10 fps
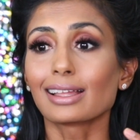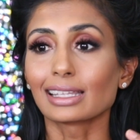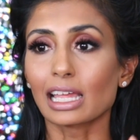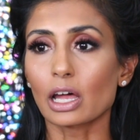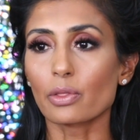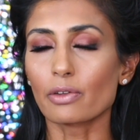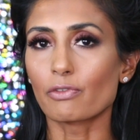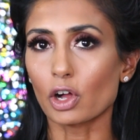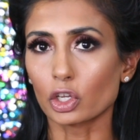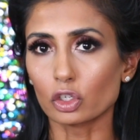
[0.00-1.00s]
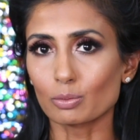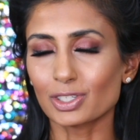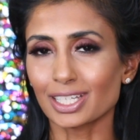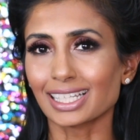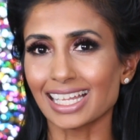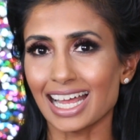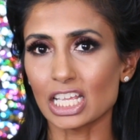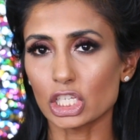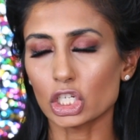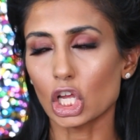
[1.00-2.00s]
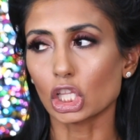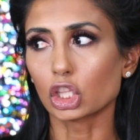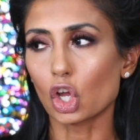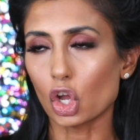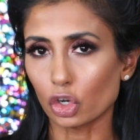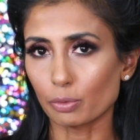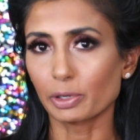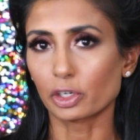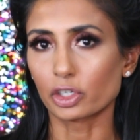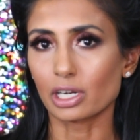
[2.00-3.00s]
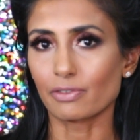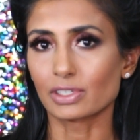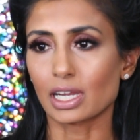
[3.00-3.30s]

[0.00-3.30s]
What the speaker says: allow the volume to last a longer period of